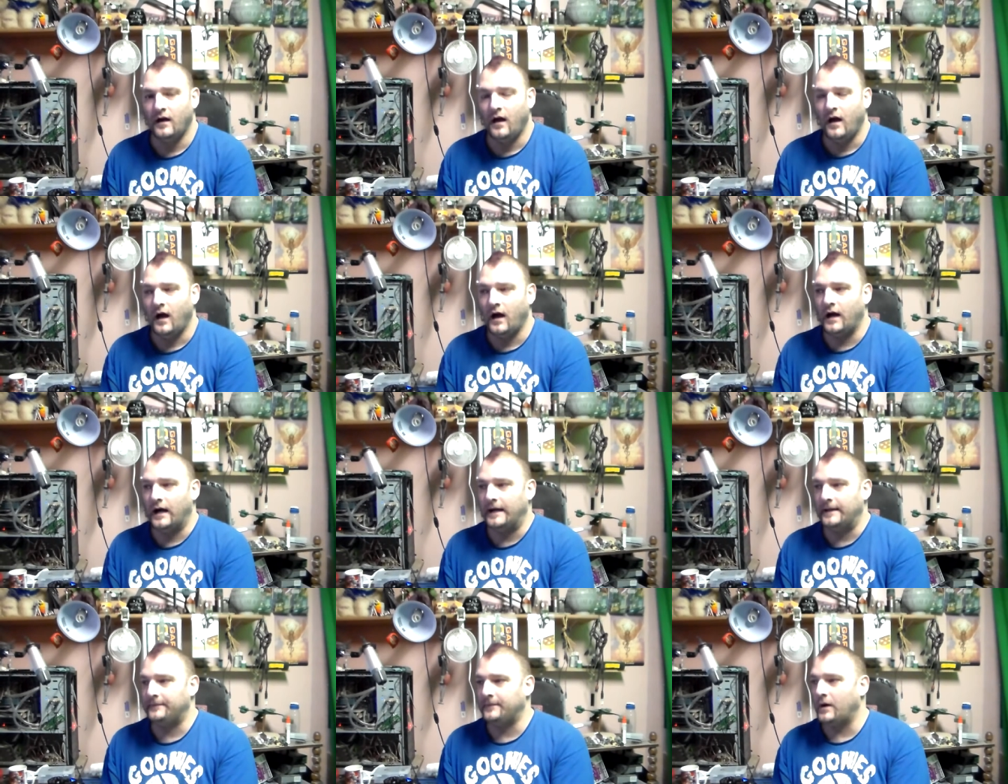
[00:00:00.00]

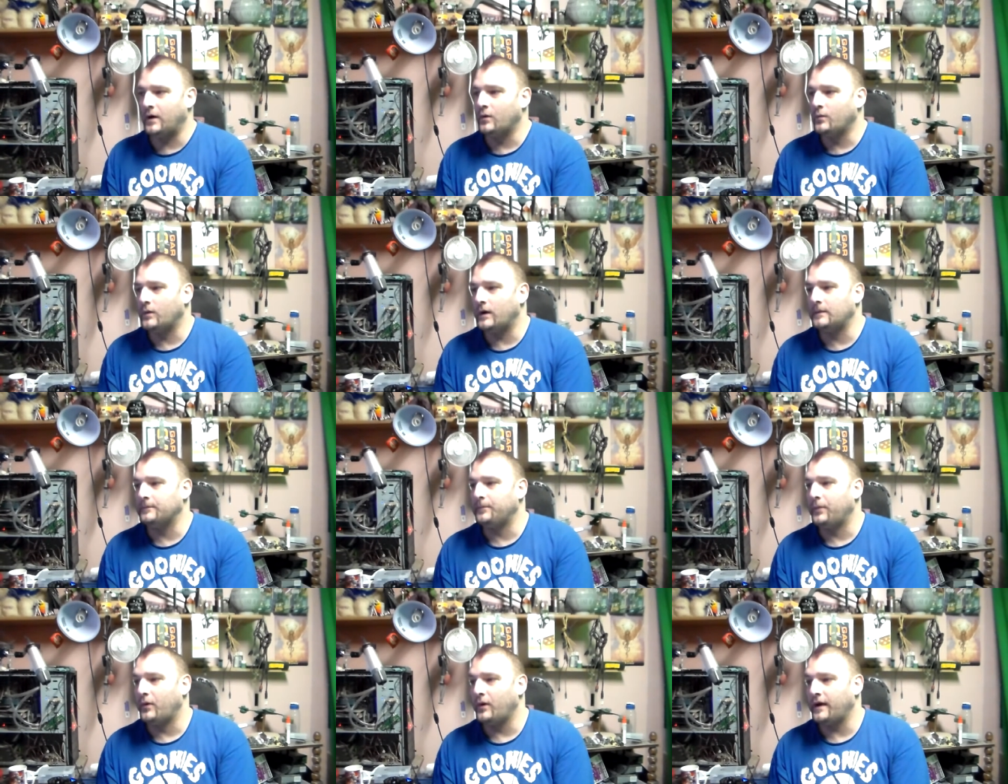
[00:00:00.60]
Um, at
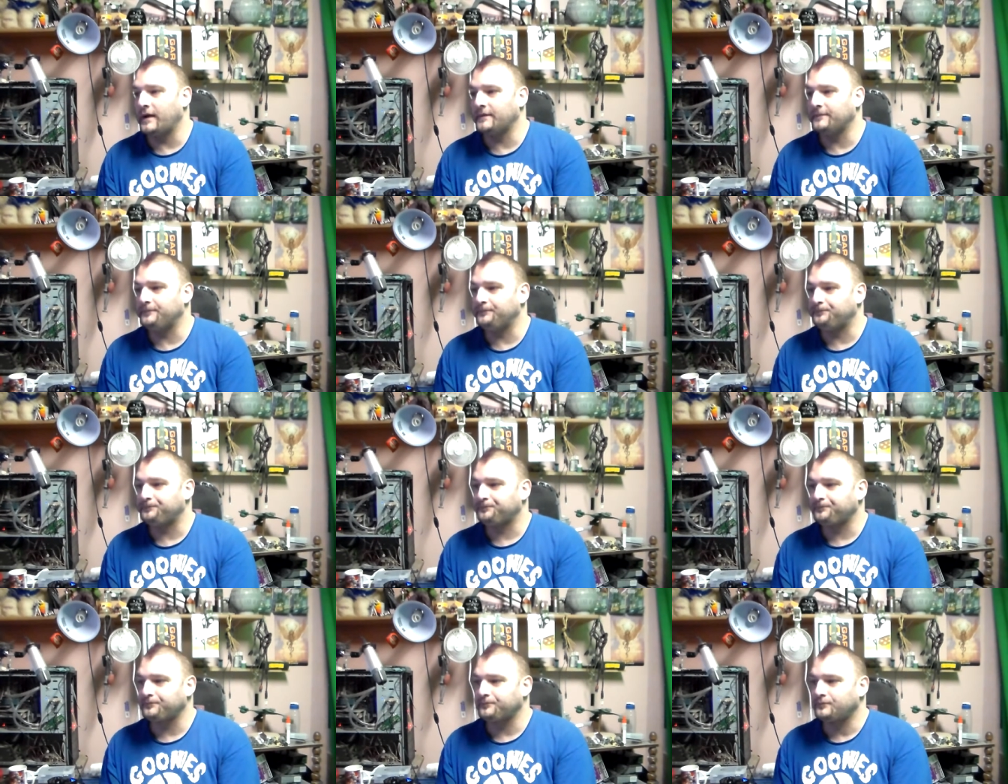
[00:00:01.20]
one point,
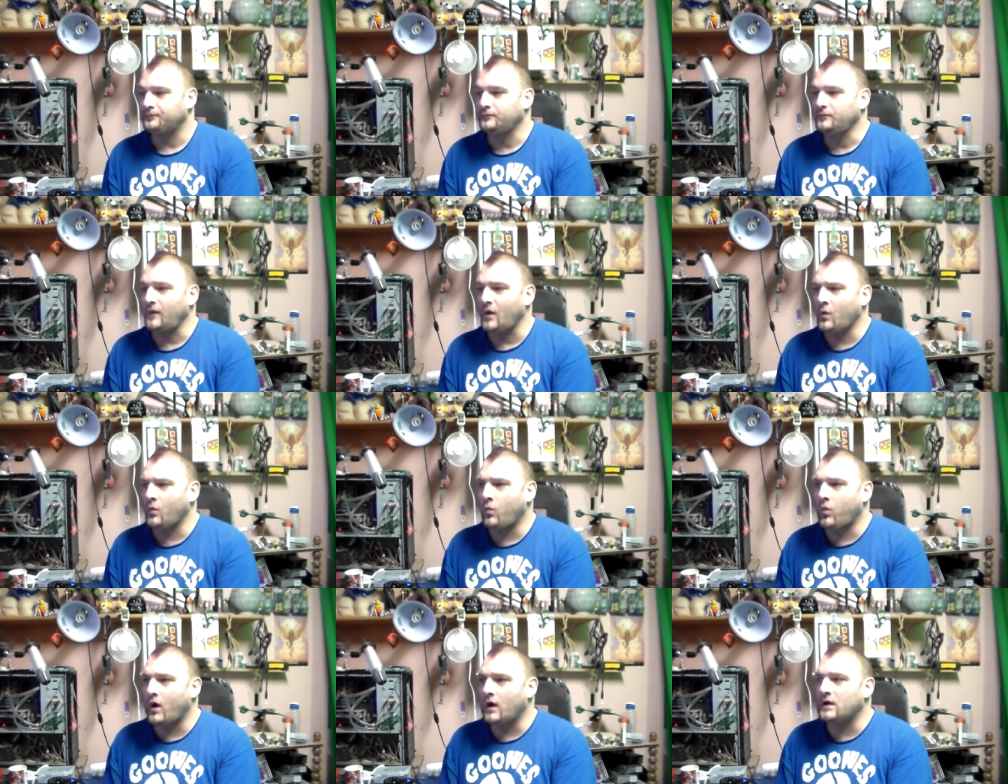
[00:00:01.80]

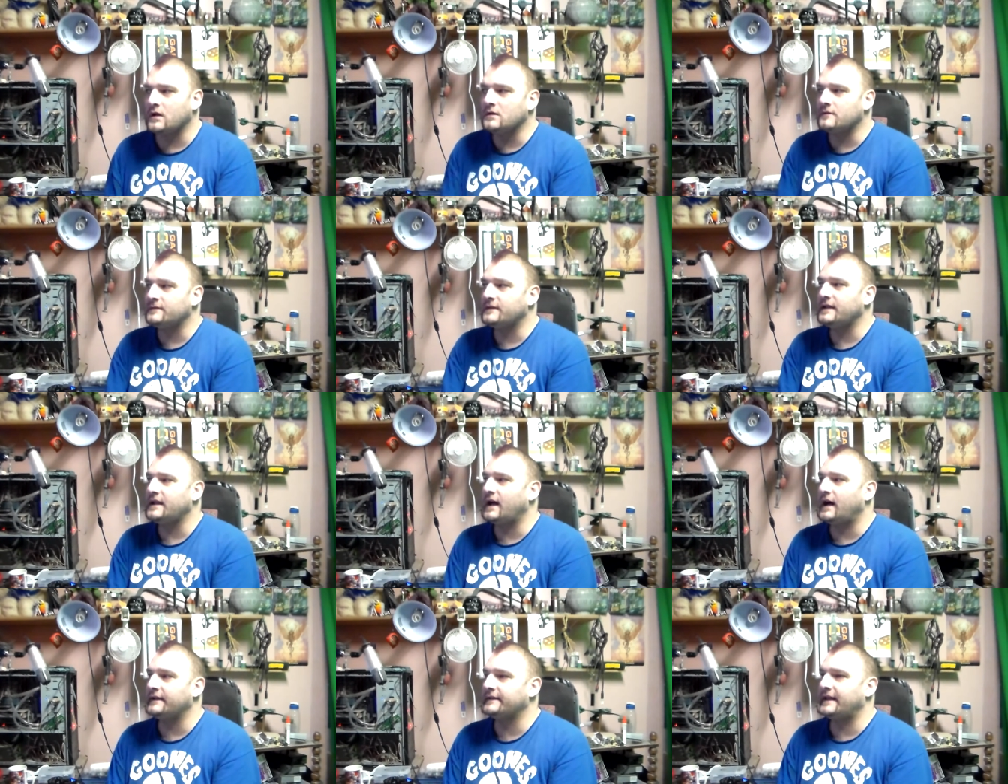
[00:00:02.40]
one of
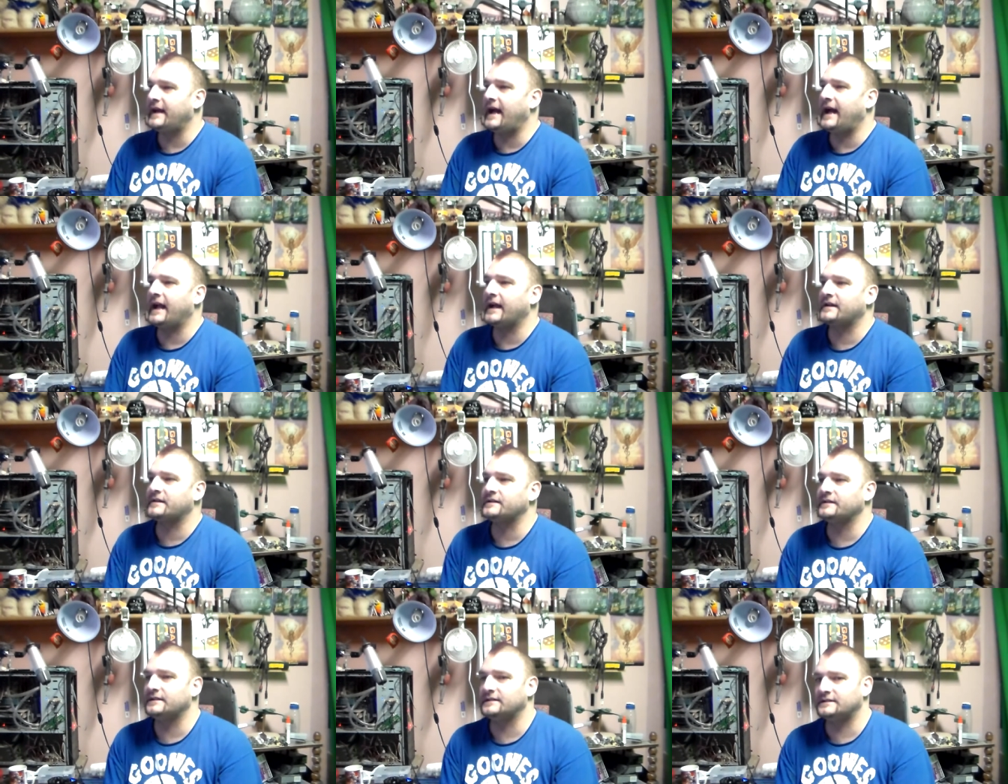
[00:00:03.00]
the other
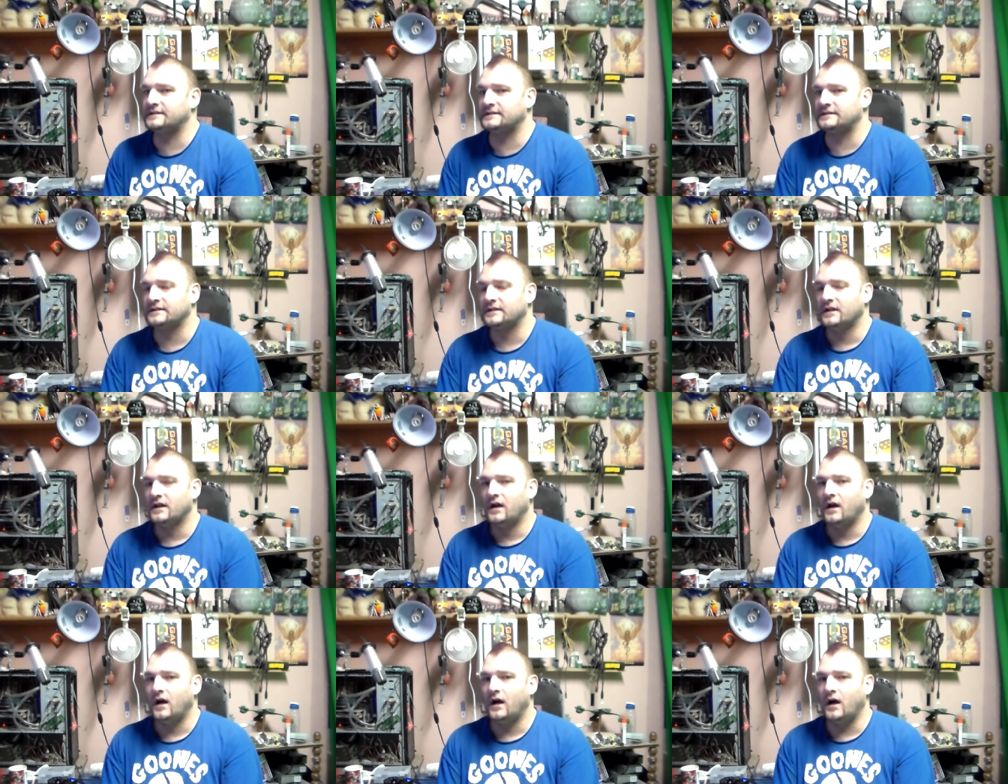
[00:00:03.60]
actors
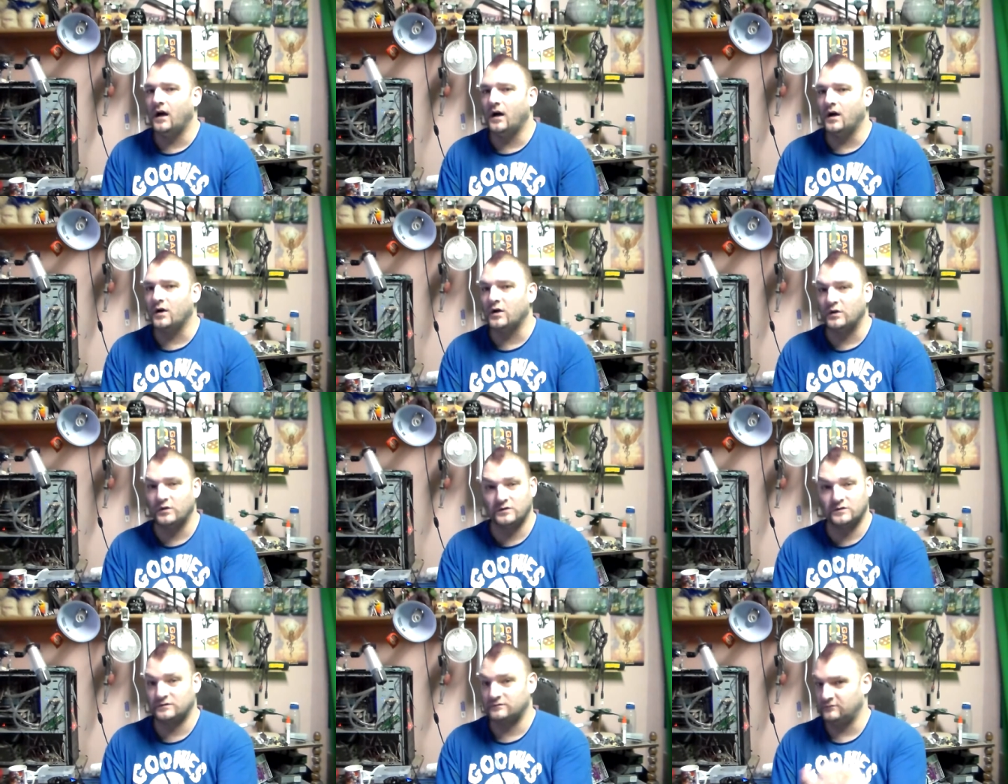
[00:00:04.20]
uh,
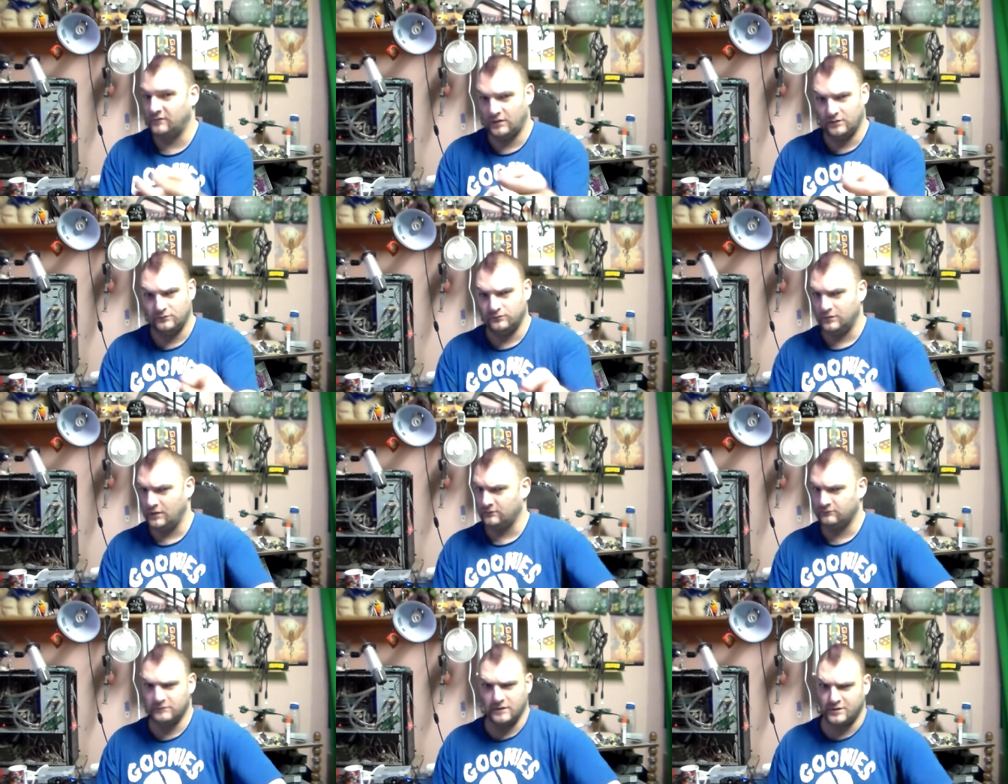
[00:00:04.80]
who's you know
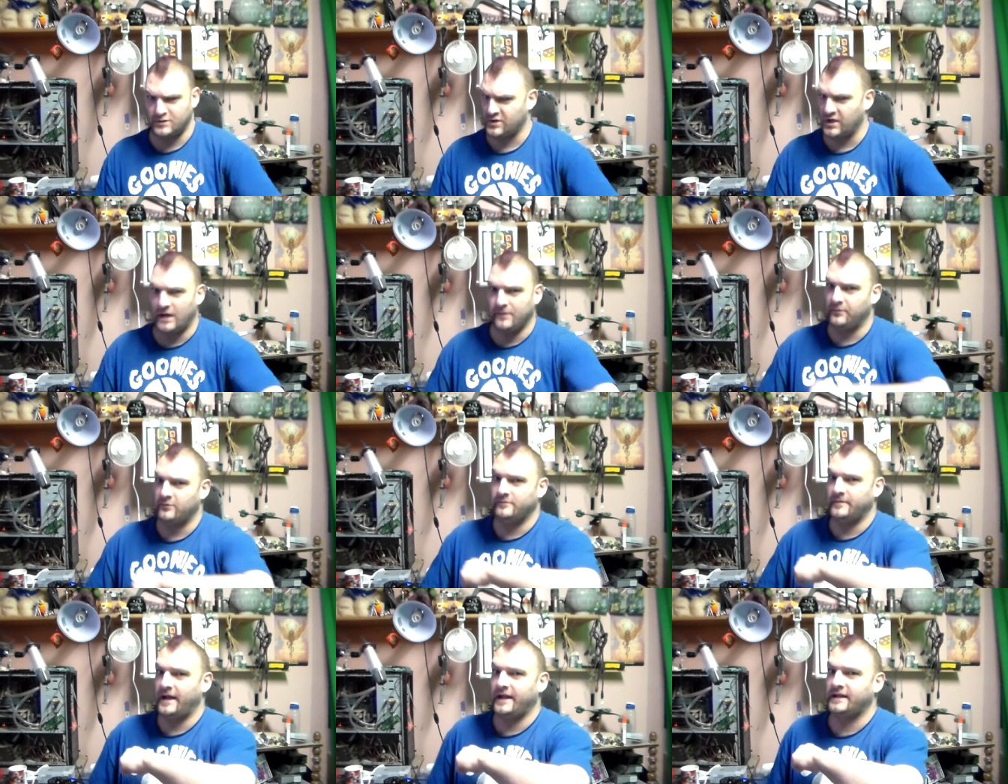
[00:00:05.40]
the, the,
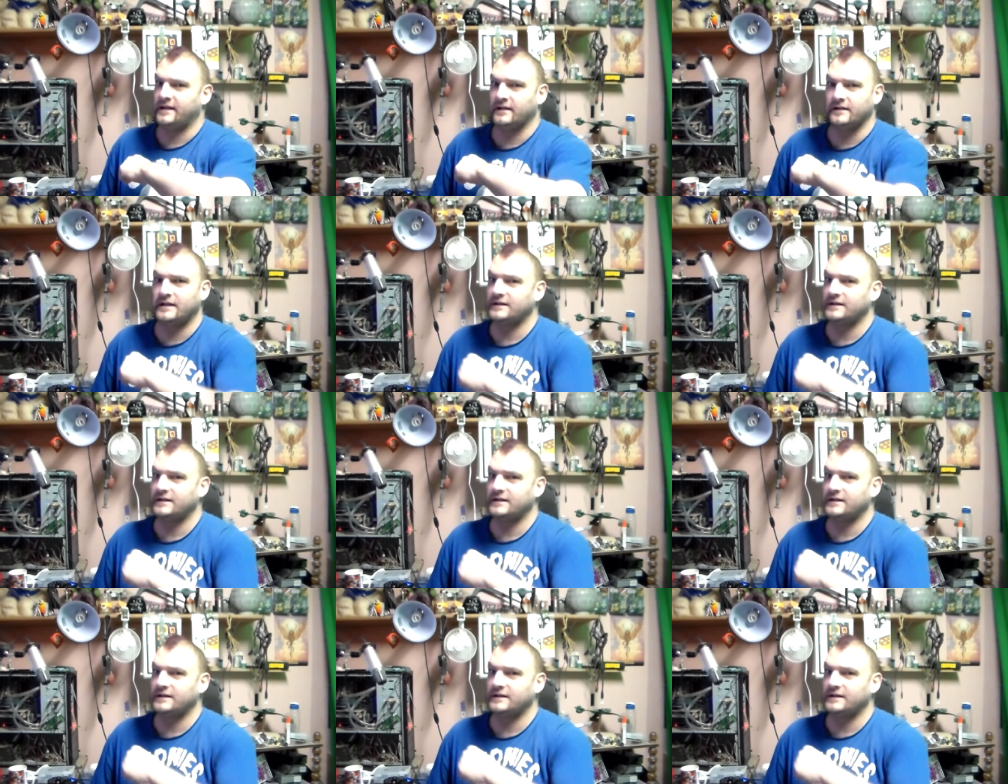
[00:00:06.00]
troublemaker.